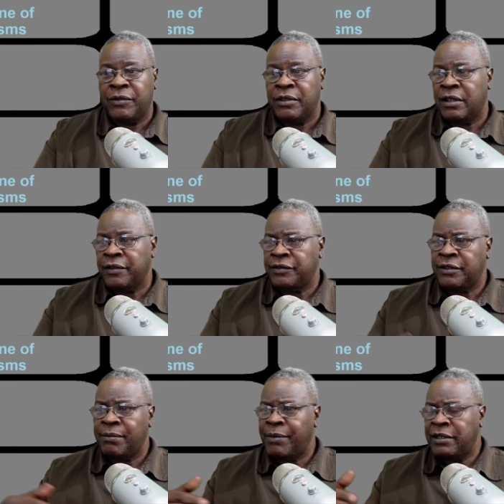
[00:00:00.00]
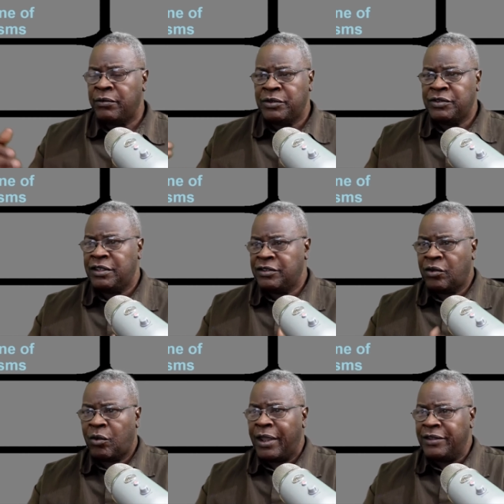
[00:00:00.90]
that if somebody receives
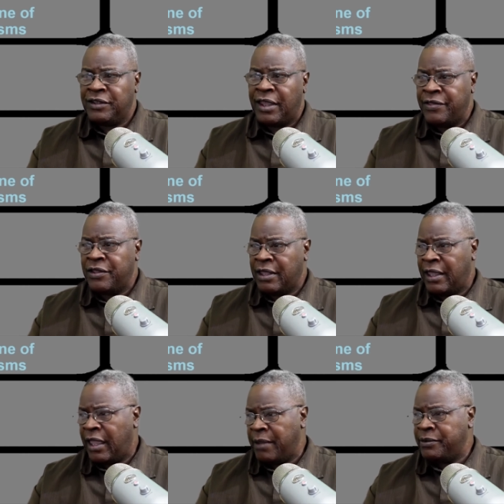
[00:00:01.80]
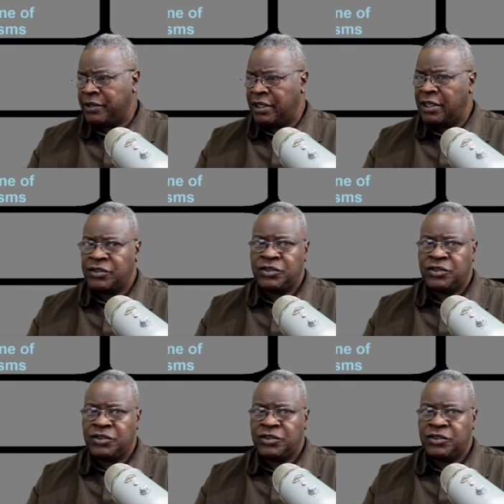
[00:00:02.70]
Christ and then they're able to get